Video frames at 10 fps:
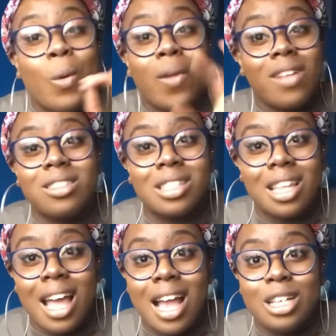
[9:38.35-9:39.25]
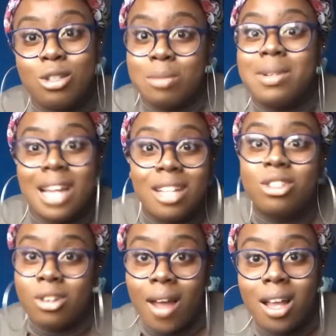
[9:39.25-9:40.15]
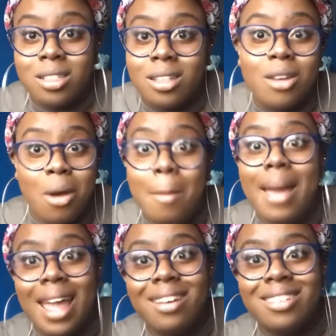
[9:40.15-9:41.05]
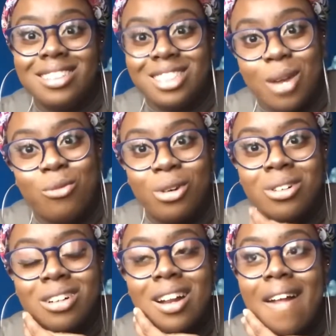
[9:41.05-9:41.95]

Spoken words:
And that's not the case, it's just my dad's trash, not men in general.